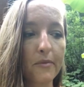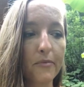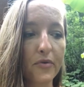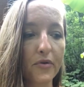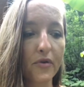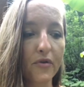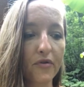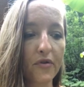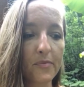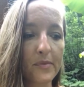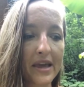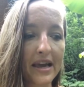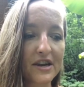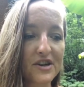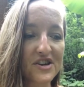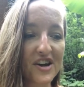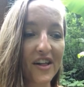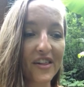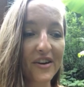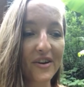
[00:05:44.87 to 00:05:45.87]
through from the
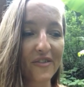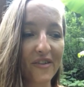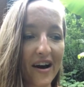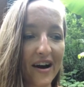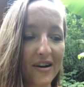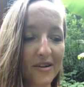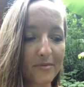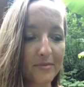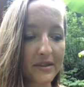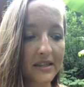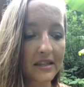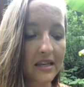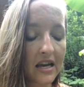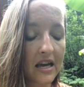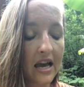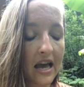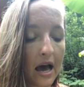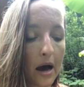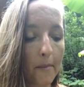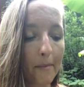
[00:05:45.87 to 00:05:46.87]
angelic realms
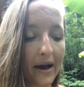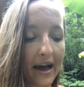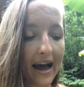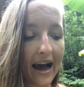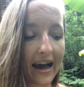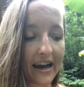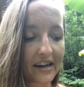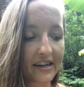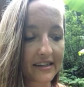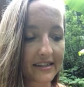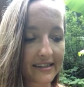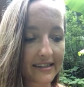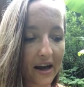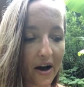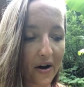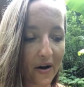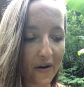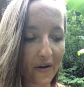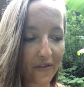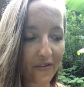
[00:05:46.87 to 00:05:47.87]
and my higher
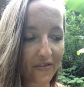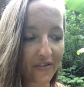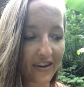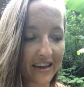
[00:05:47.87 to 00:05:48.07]
self.